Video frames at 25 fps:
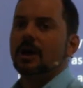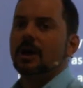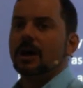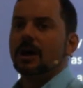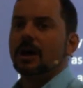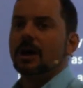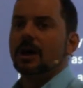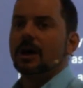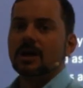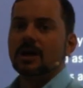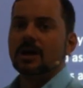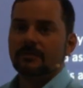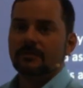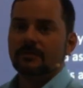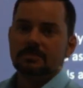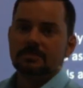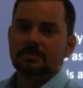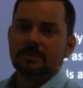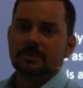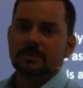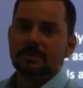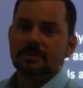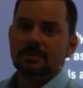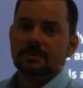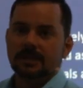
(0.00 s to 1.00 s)
Government
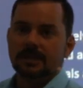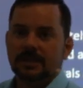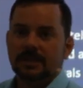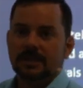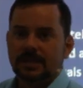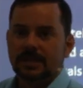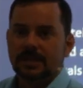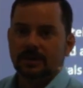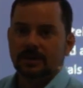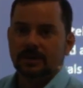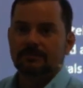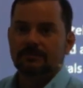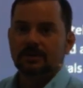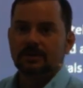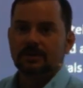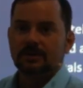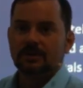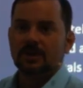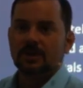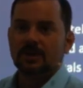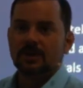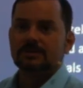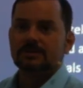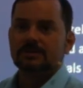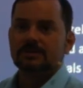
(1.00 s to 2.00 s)
here,
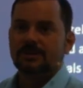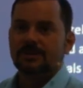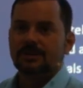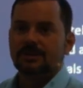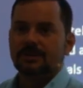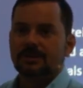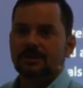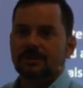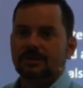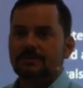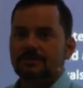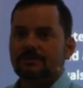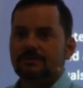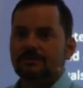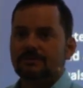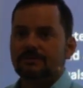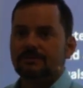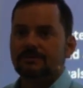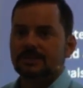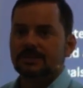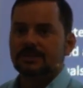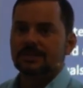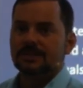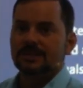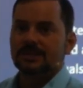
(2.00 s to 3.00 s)
Ferdov, I think reflects
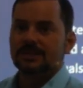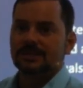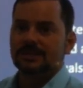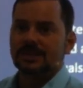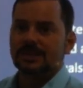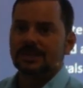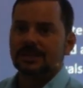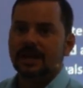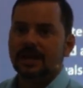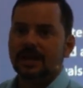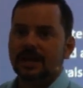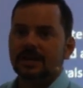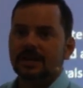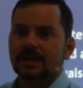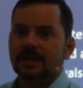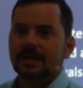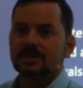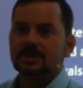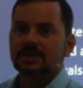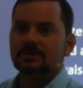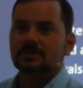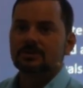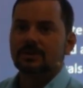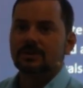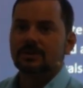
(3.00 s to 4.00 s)
society. So I
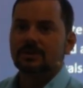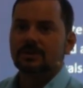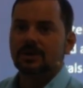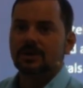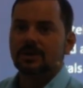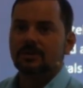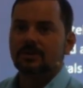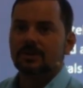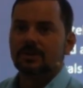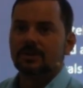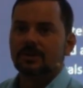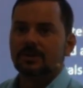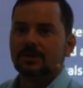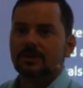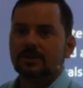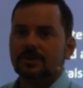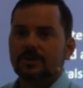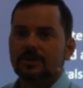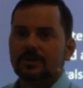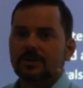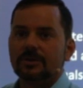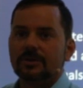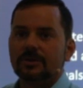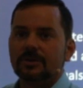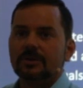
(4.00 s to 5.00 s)
think you're on the
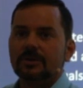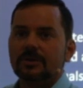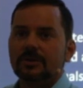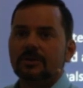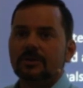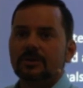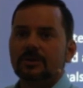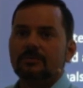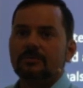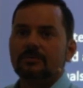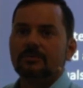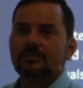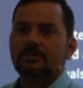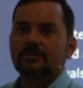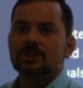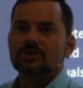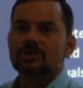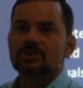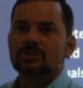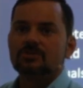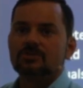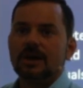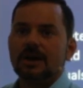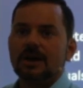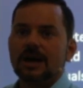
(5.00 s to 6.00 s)
right
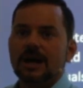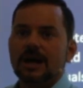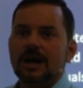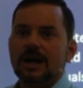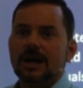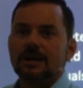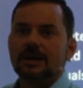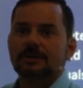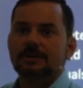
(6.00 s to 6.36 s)
track.